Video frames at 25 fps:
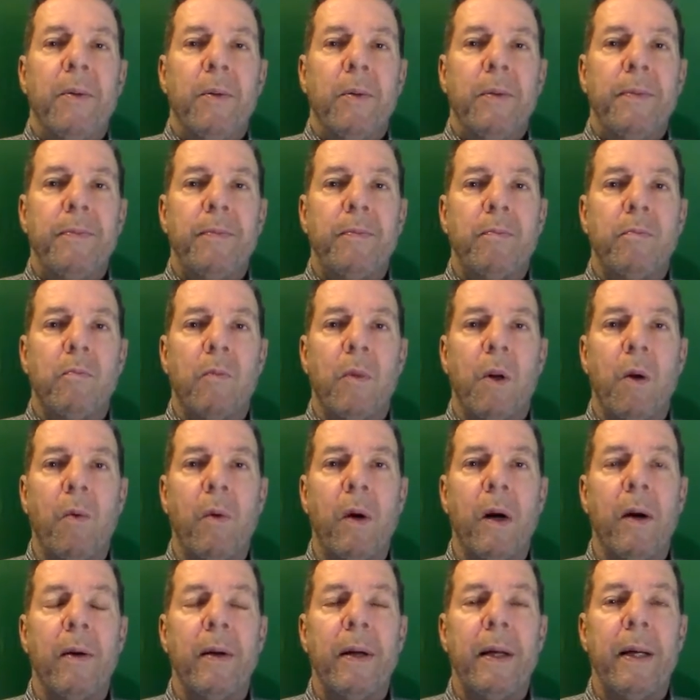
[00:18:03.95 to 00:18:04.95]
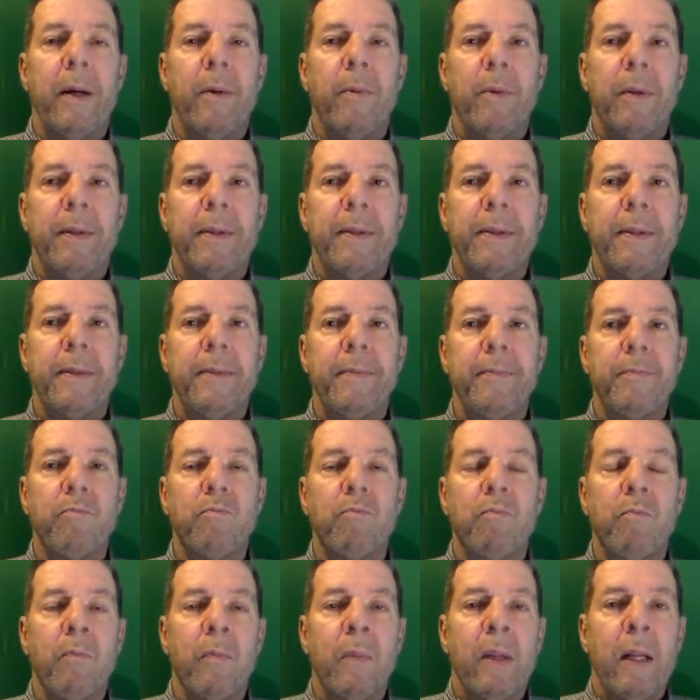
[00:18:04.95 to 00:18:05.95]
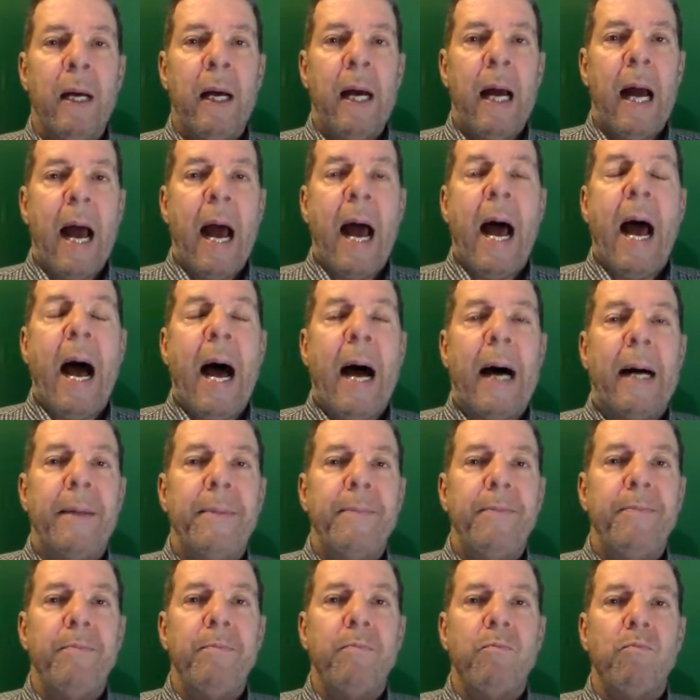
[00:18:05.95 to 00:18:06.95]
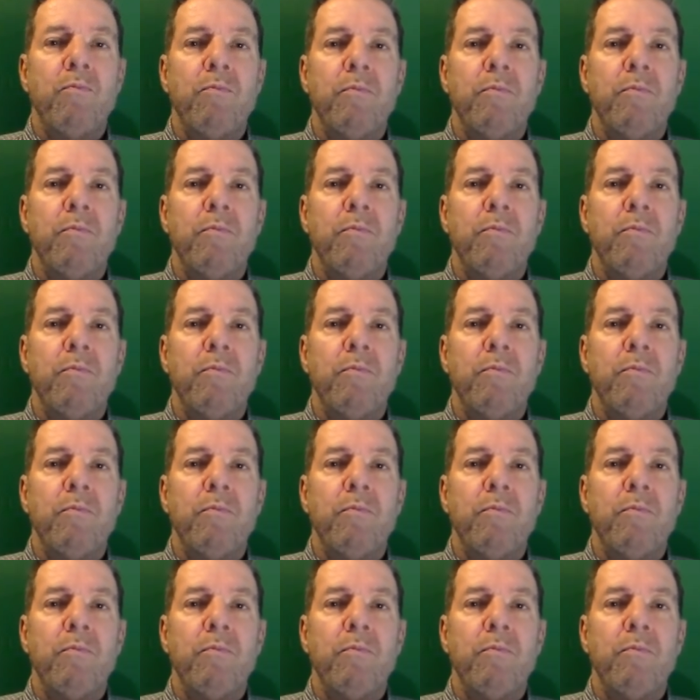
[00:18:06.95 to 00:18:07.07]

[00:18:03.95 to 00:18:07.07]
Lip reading: to where he was at